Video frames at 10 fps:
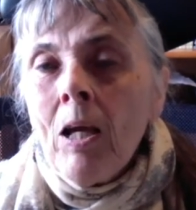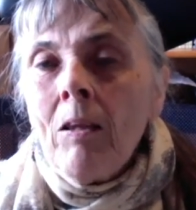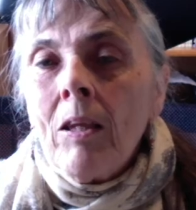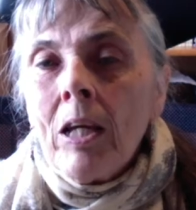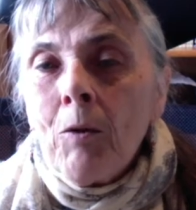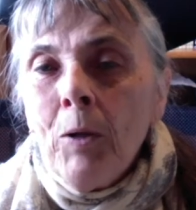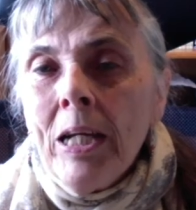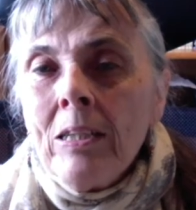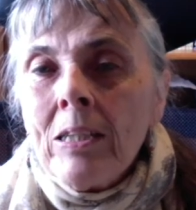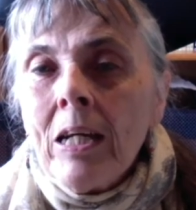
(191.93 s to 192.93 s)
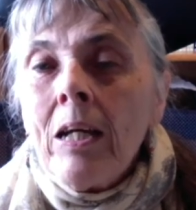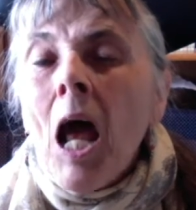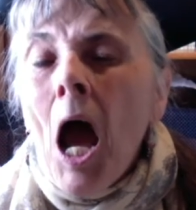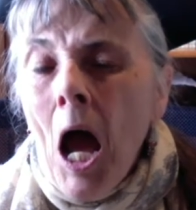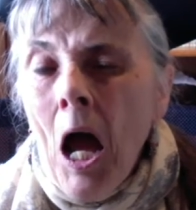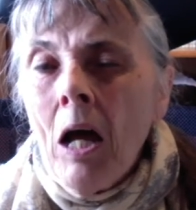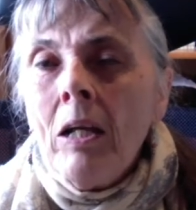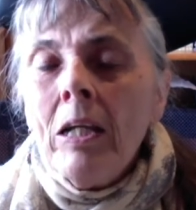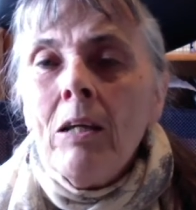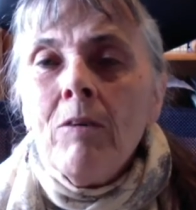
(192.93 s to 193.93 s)
And the queen said,
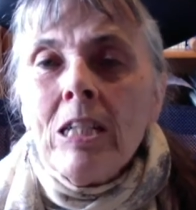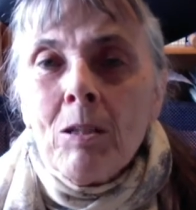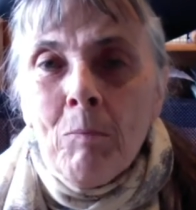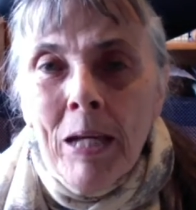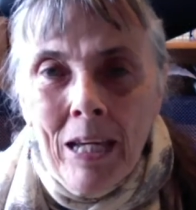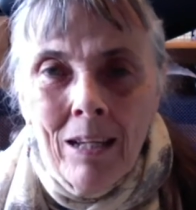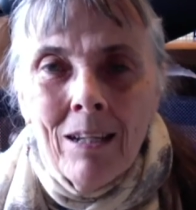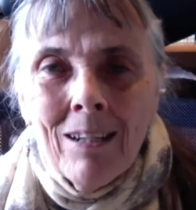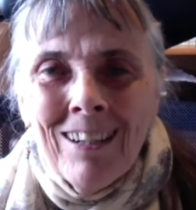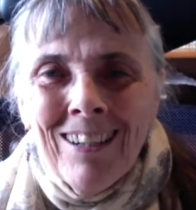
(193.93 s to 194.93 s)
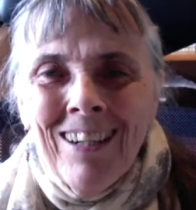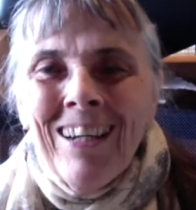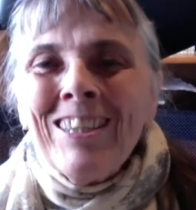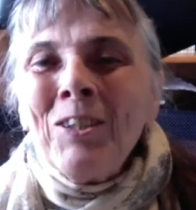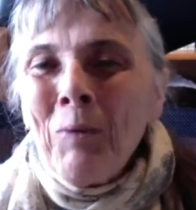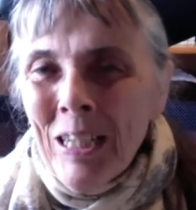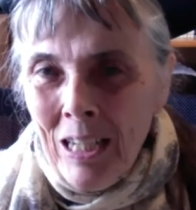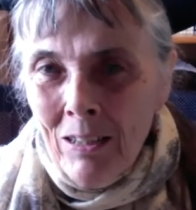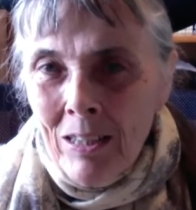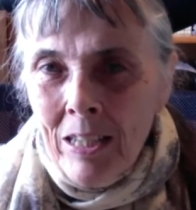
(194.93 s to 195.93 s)
"Leave it to me." And she went
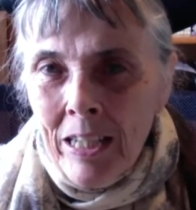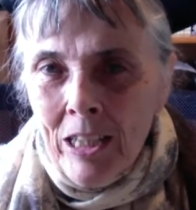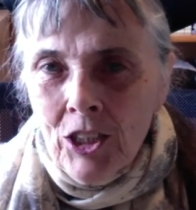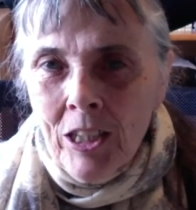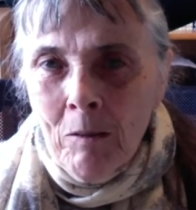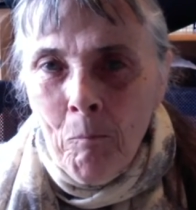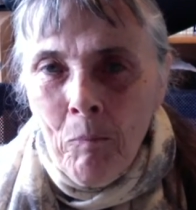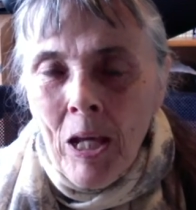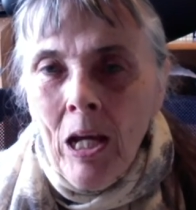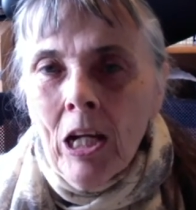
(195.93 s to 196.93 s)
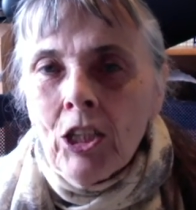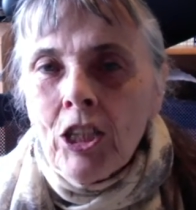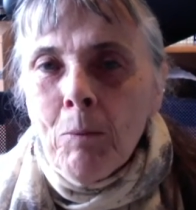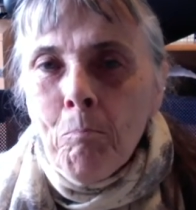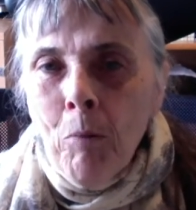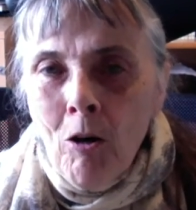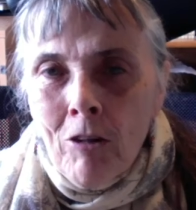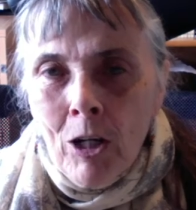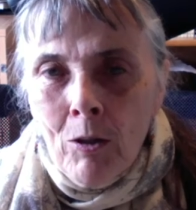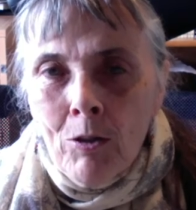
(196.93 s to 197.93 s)
down to the kitchen and she
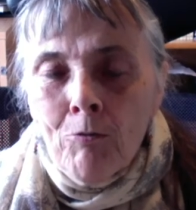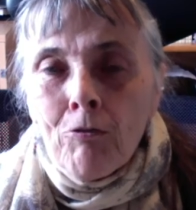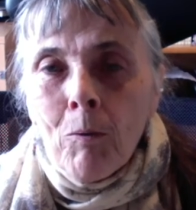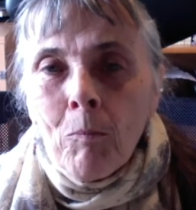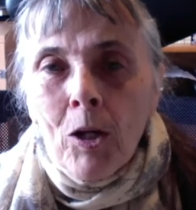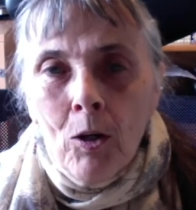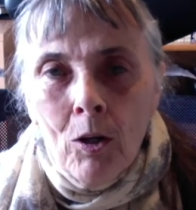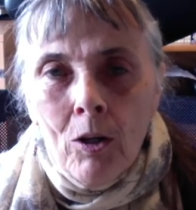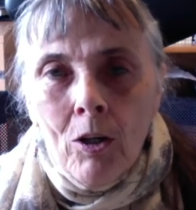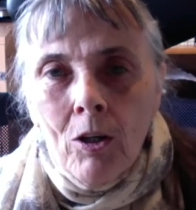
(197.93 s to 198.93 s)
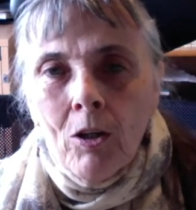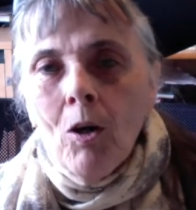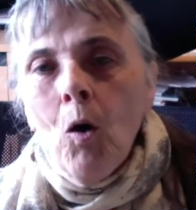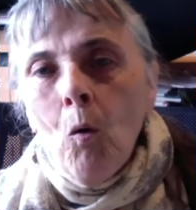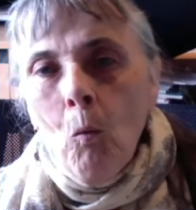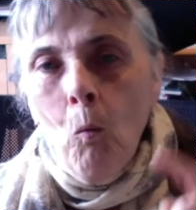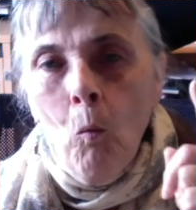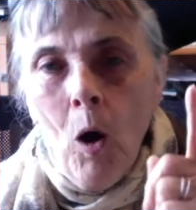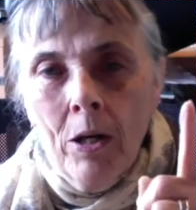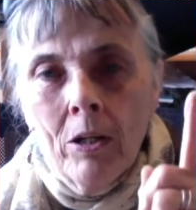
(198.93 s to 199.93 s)
borrowed from the cook
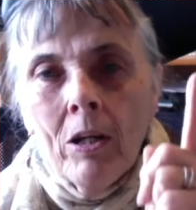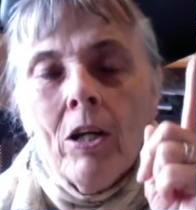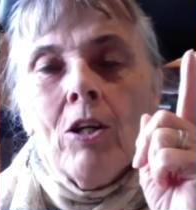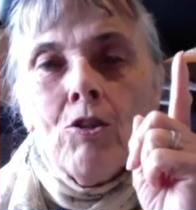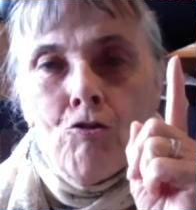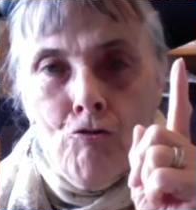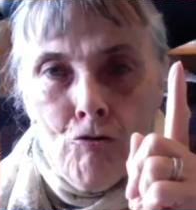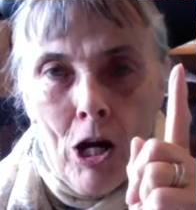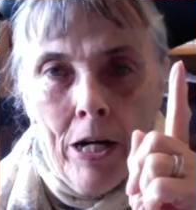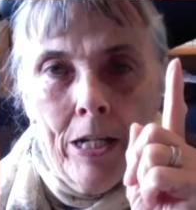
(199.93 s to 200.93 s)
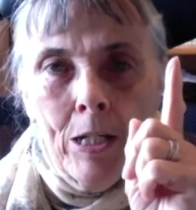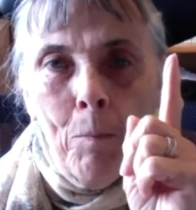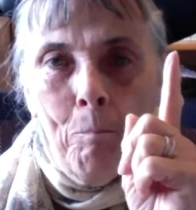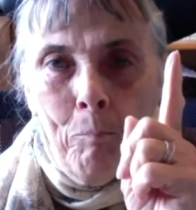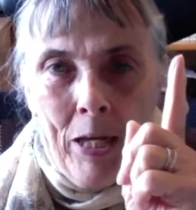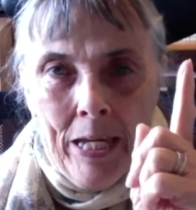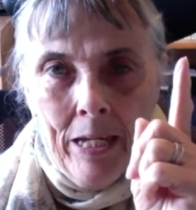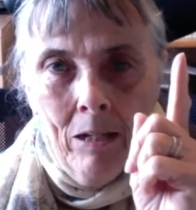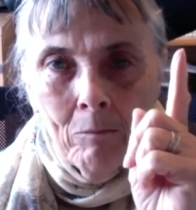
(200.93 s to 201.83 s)
one dried pea.